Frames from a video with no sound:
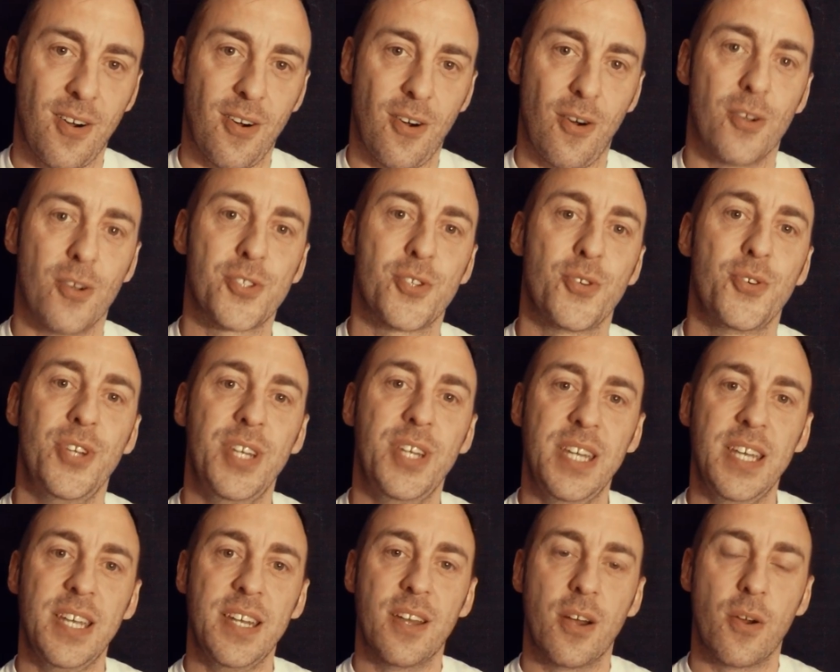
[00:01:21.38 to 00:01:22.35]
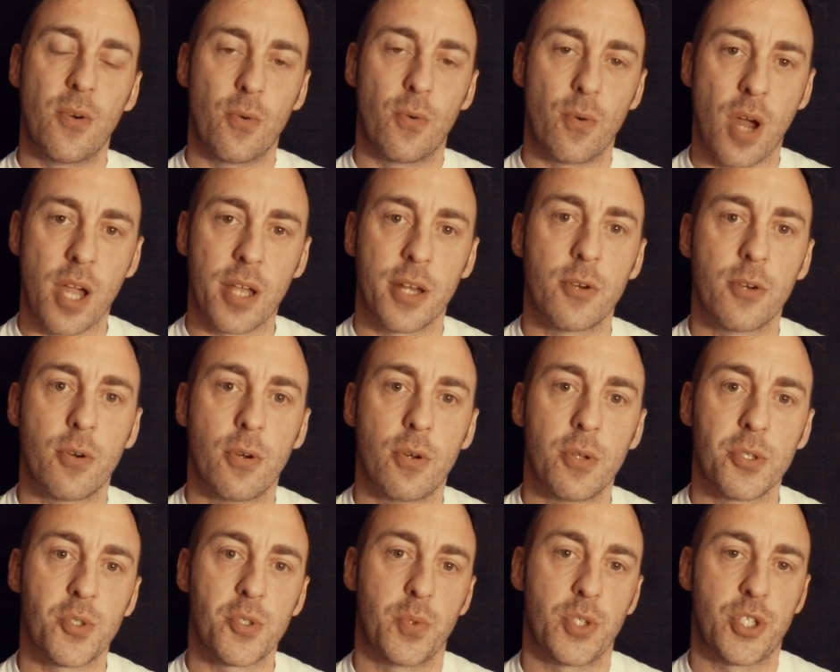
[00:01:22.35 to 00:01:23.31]
Also, you need rock and
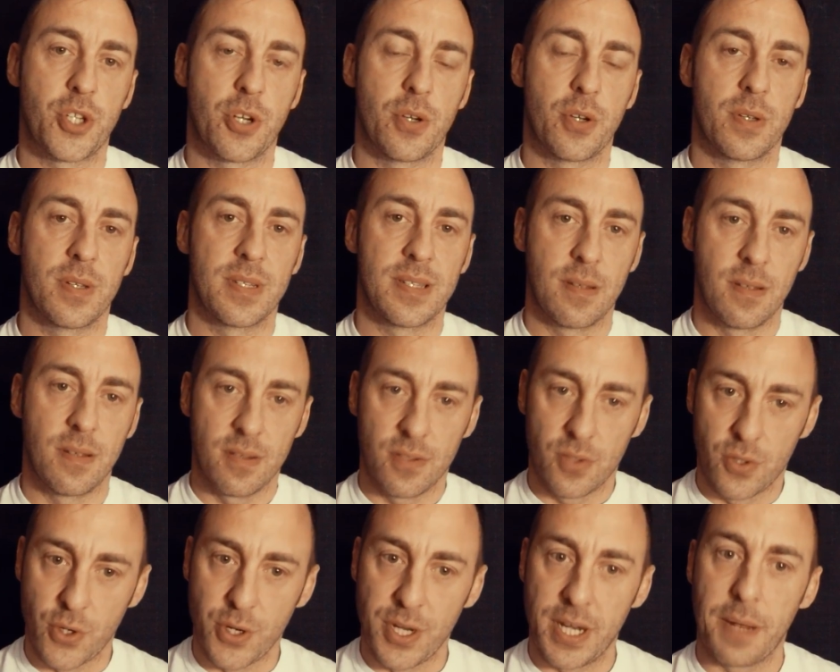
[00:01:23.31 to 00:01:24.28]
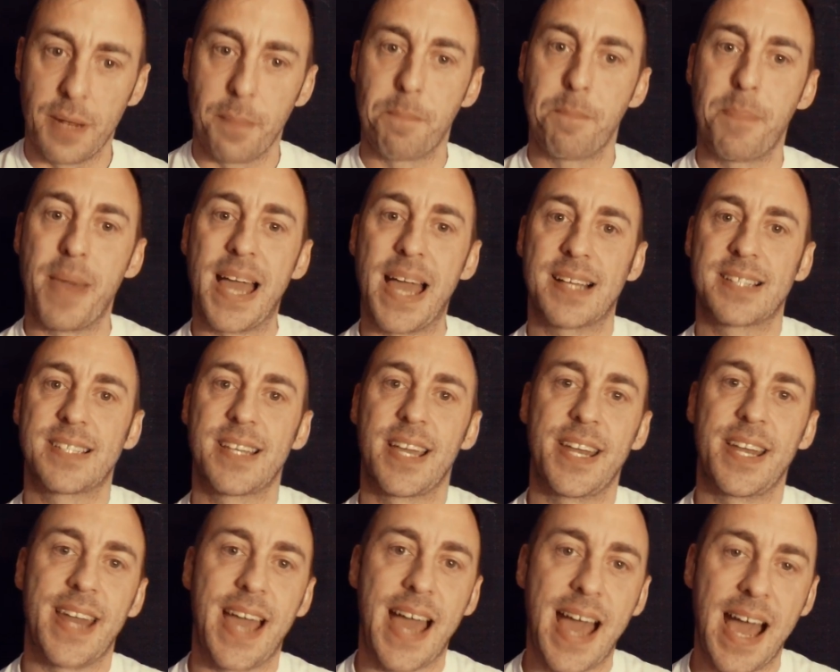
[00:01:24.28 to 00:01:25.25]
rolls, which are turning
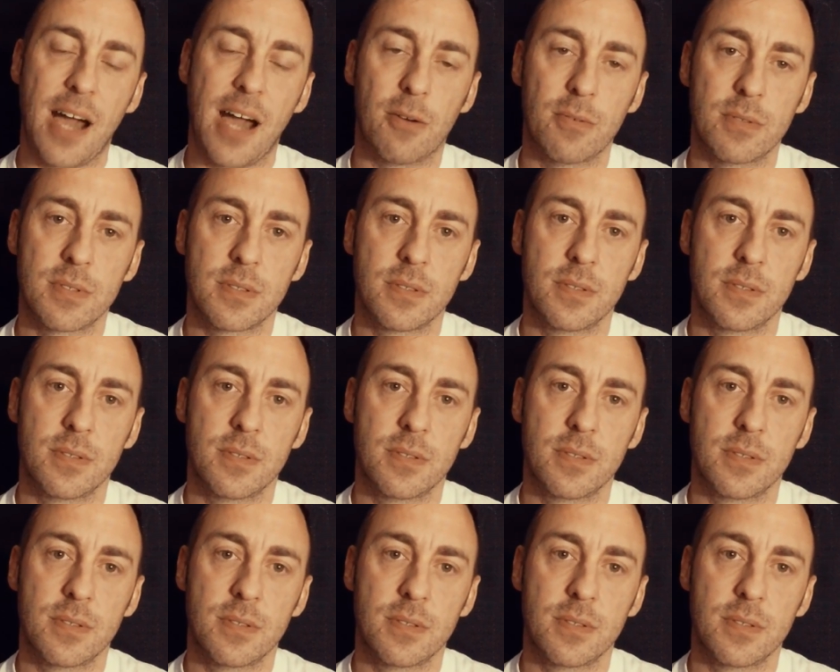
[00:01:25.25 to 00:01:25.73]
backside out.